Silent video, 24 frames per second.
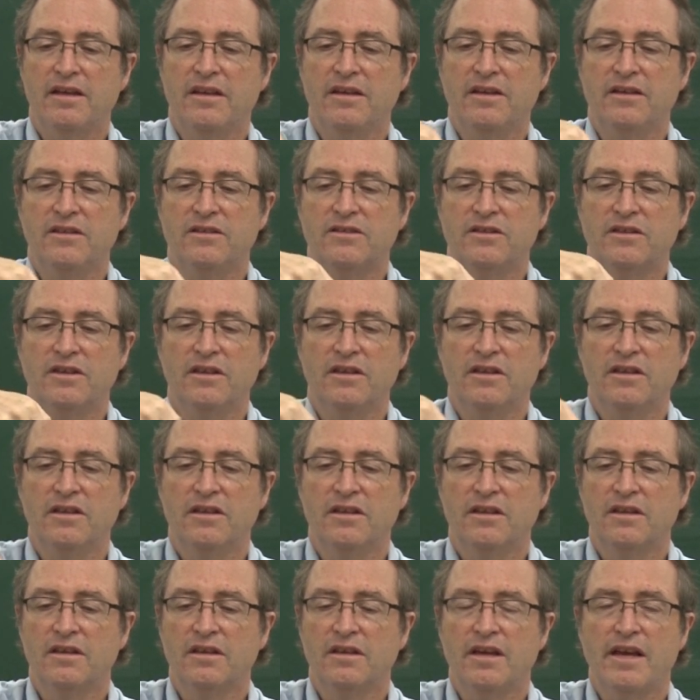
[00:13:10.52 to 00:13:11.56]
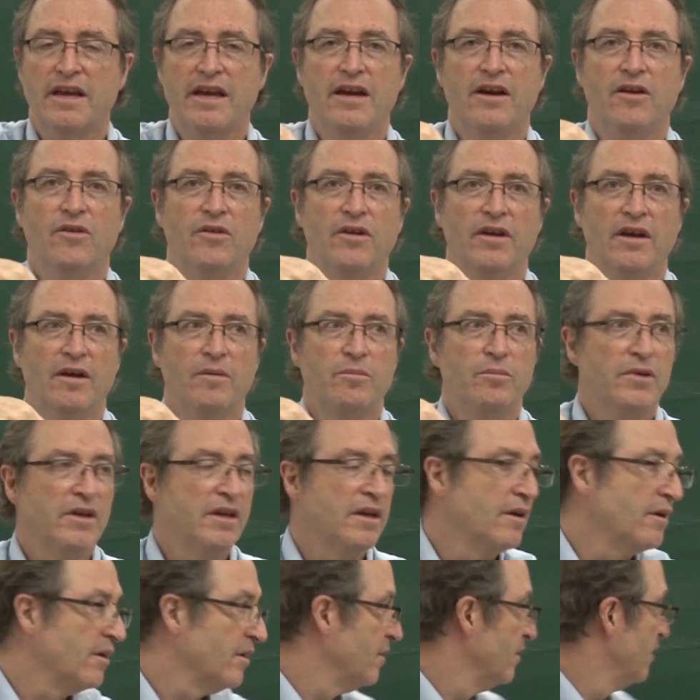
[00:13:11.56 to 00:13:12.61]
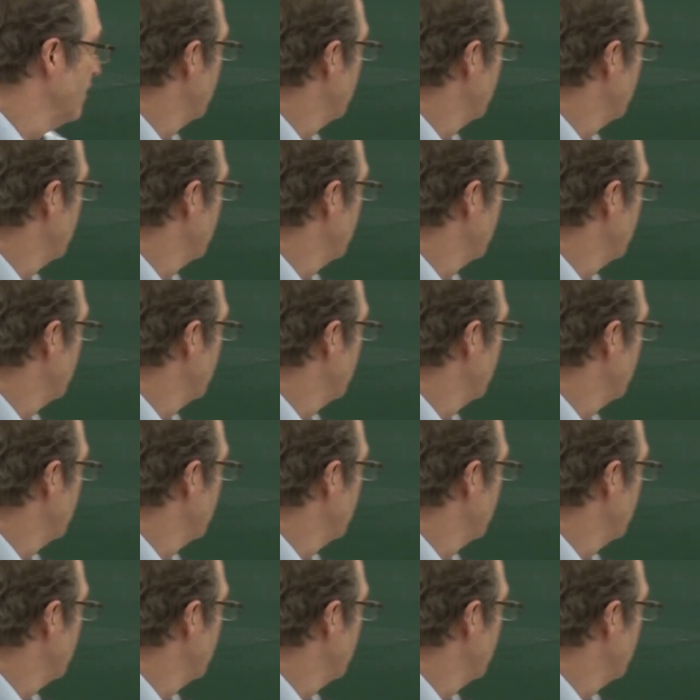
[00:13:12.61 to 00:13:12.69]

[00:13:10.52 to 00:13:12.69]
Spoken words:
is the area up here.